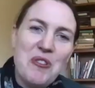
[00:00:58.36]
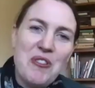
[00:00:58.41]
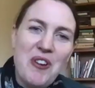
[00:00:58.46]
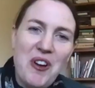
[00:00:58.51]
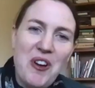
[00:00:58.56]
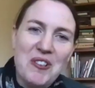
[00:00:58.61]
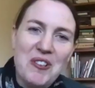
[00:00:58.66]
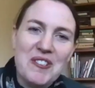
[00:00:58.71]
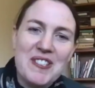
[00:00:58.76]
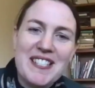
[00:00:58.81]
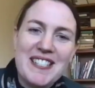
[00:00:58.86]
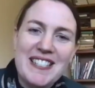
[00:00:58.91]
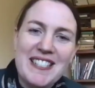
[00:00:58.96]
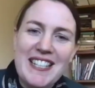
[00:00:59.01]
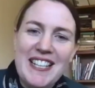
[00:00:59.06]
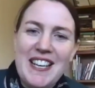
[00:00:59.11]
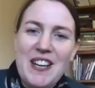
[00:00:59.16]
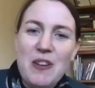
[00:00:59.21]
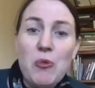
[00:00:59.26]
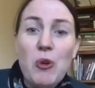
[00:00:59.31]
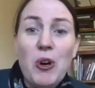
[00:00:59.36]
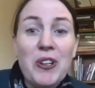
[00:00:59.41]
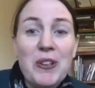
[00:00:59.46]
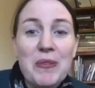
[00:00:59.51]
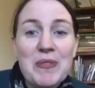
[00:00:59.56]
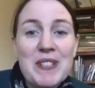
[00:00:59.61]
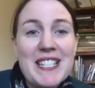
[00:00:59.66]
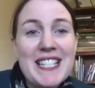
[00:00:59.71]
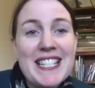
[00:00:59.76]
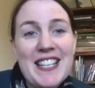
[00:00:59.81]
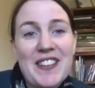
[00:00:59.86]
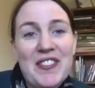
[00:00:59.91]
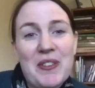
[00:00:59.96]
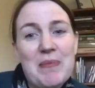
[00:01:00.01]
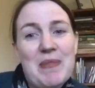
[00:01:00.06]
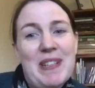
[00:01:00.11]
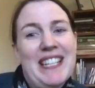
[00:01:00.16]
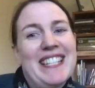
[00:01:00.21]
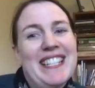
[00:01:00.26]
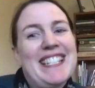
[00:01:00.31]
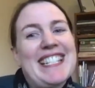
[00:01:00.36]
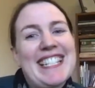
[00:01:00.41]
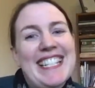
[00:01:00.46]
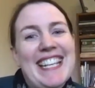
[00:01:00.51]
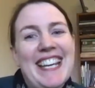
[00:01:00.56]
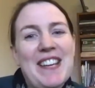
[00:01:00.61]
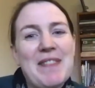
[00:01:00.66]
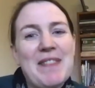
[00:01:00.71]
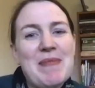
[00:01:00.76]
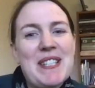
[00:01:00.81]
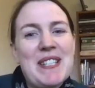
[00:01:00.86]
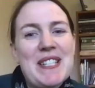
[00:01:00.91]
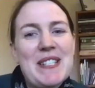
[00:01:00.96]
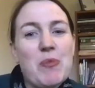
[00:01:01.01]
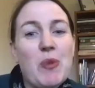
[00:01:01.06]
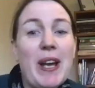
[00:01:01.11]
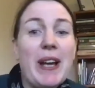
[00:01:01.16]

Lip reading: Holt. Welcome to 7-Minute Schemas. We're